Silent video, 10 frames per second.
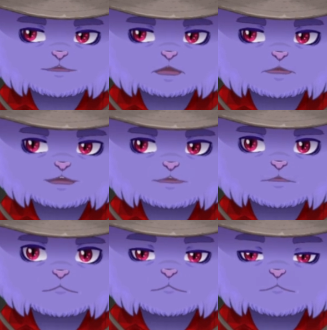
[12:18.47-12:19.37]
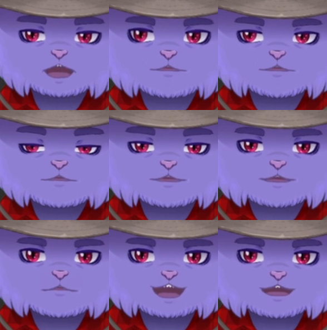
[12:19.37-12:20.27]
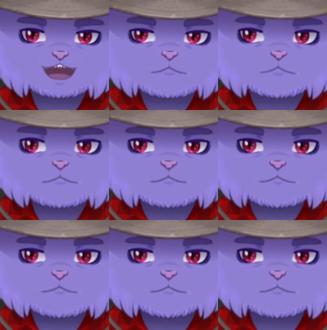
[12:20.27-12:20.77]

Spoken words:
information, then